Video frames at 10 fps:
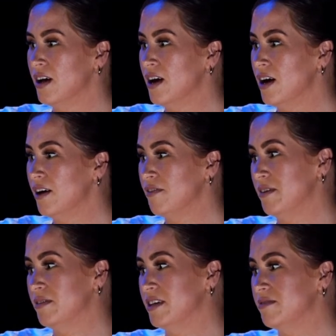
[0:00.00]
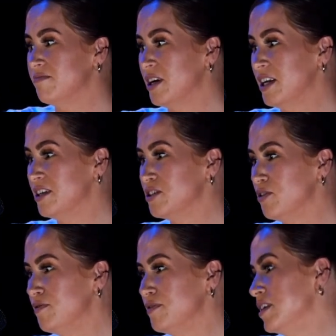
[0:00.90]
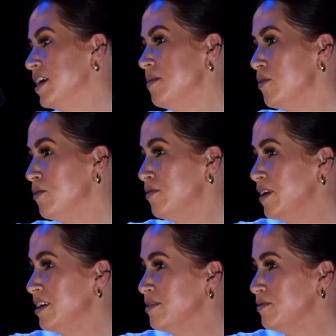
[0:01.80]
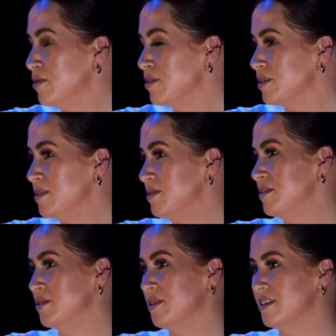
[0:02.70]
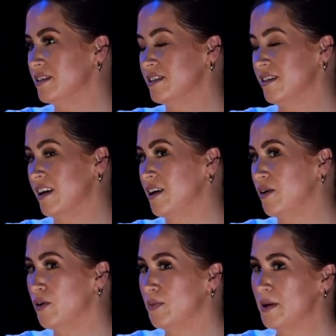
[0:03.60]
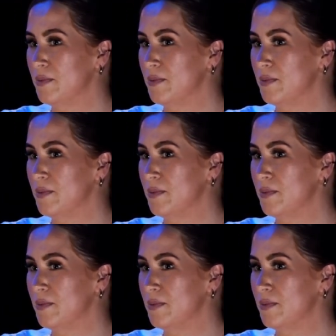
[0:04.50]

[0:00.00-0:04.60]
found it kind of tough to keep motivated and focus on music, whereas like other people